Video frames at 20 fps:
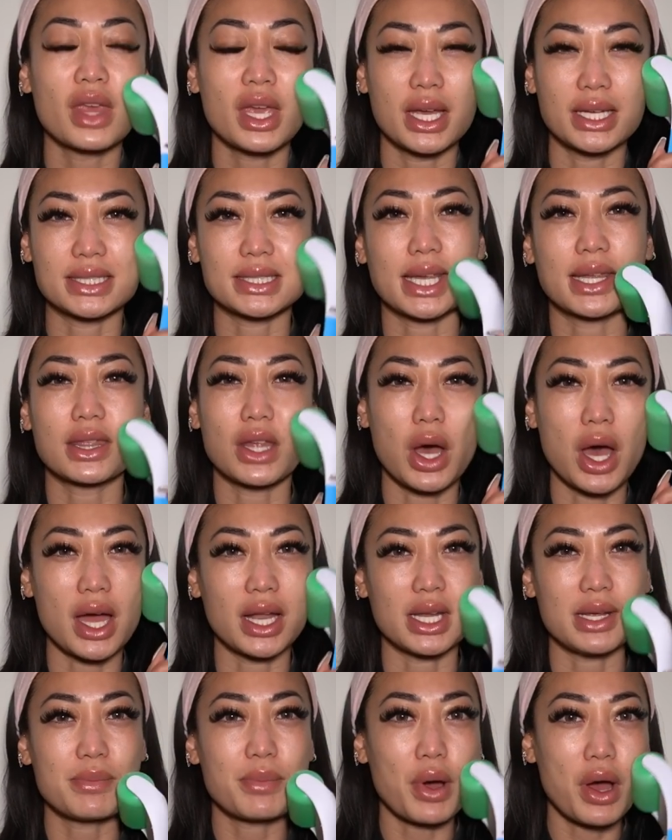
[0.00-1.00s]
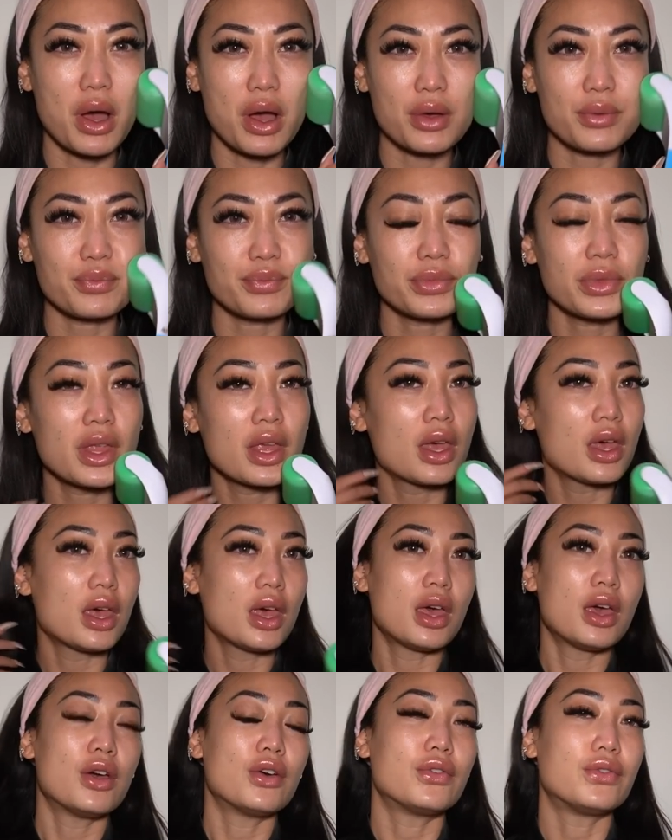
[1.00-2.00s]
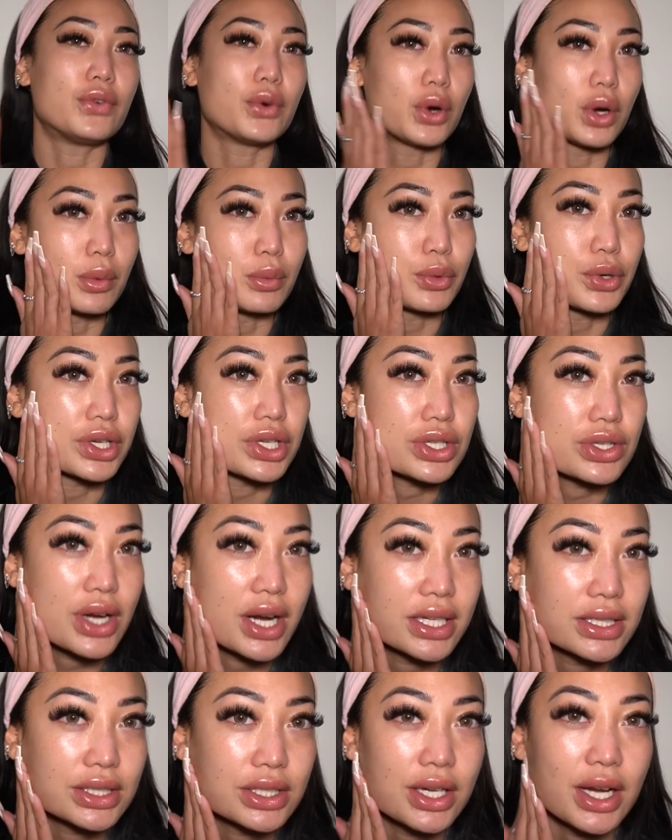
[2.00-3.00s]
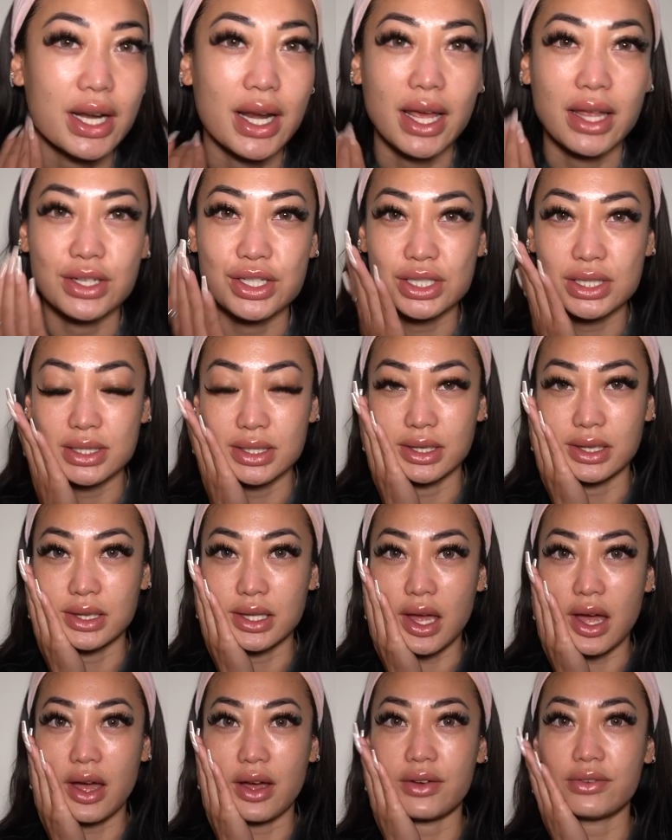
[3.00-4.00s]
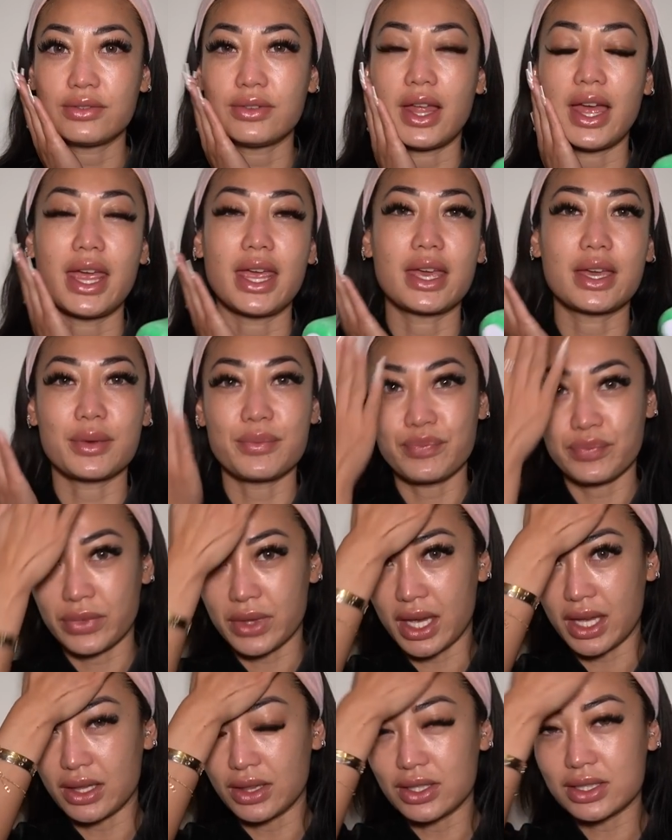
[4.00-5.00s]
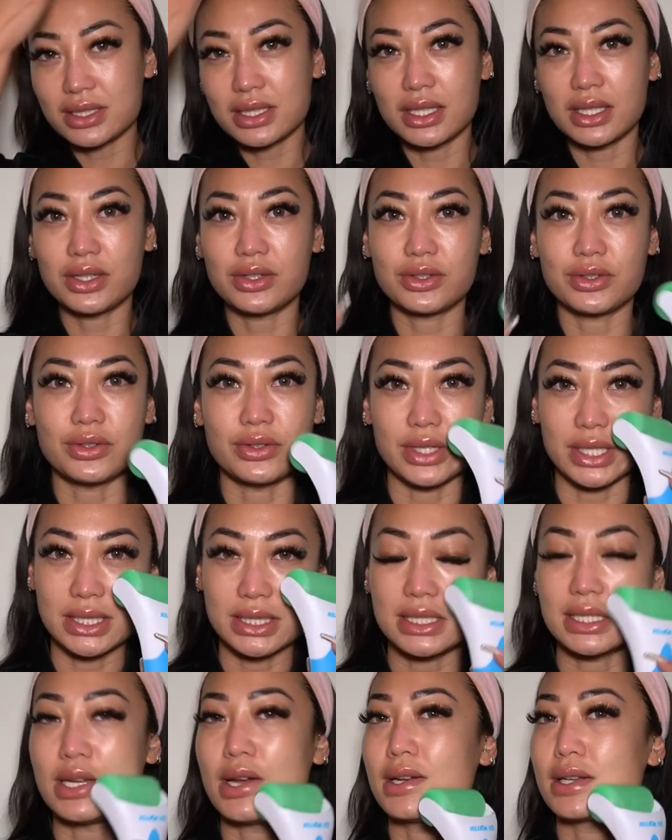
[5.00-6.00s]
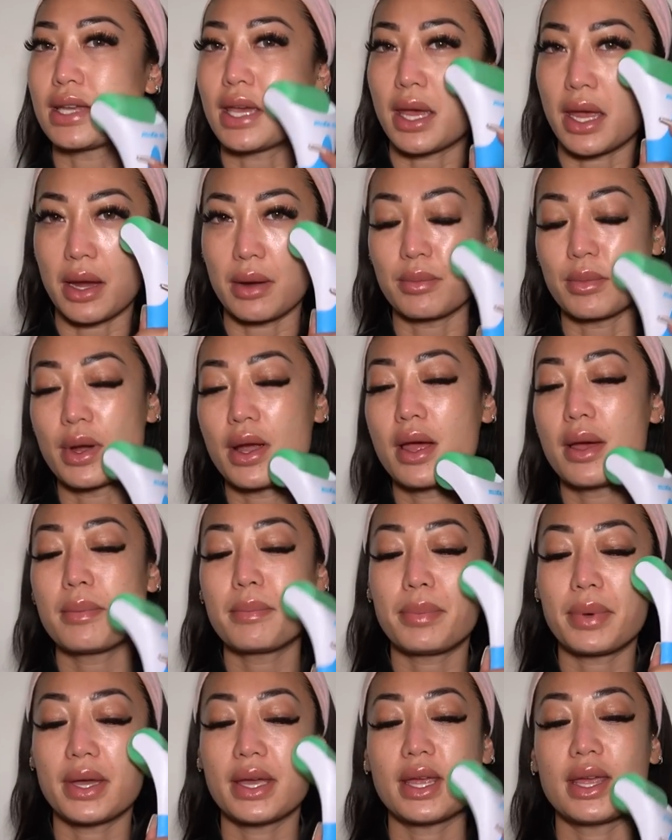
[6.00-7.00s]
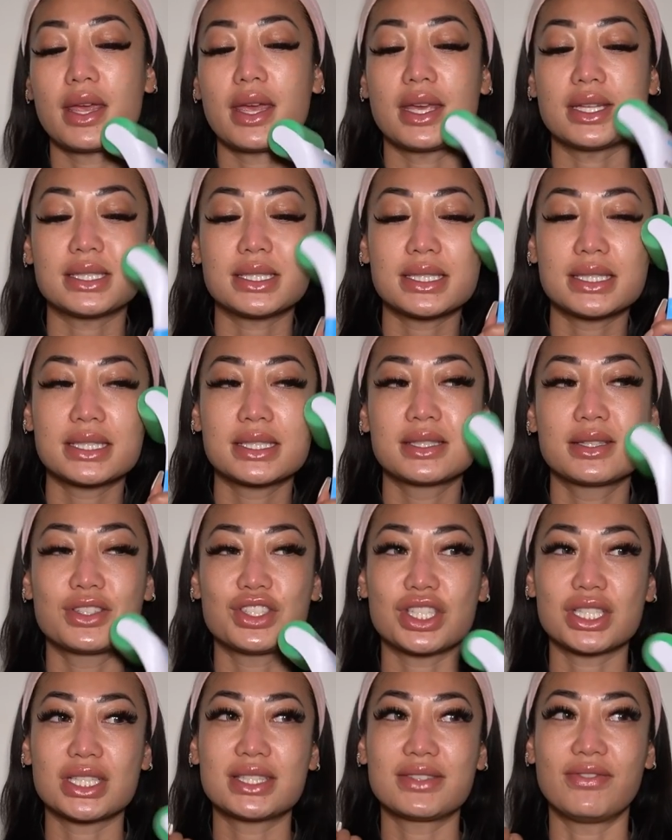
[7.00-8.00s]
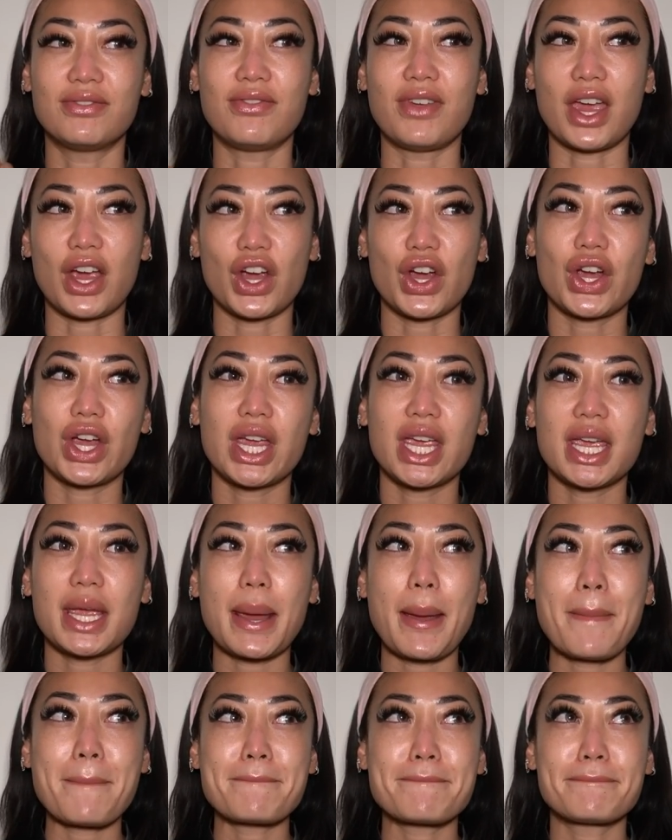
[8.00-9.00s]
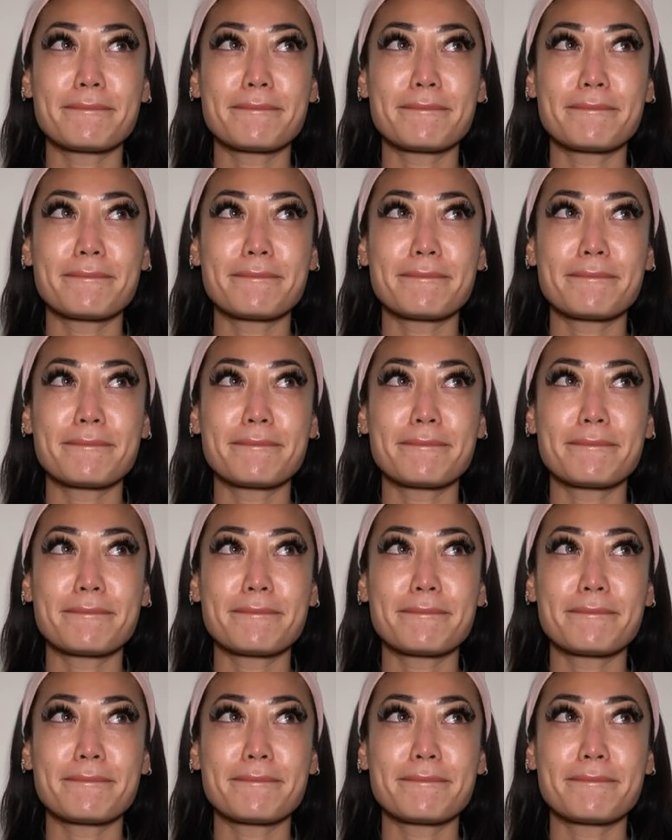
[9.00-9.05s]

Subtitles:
it's like the honey balm for moisturizer, and I just love, like, it looks a little greasy on camera, but it's just very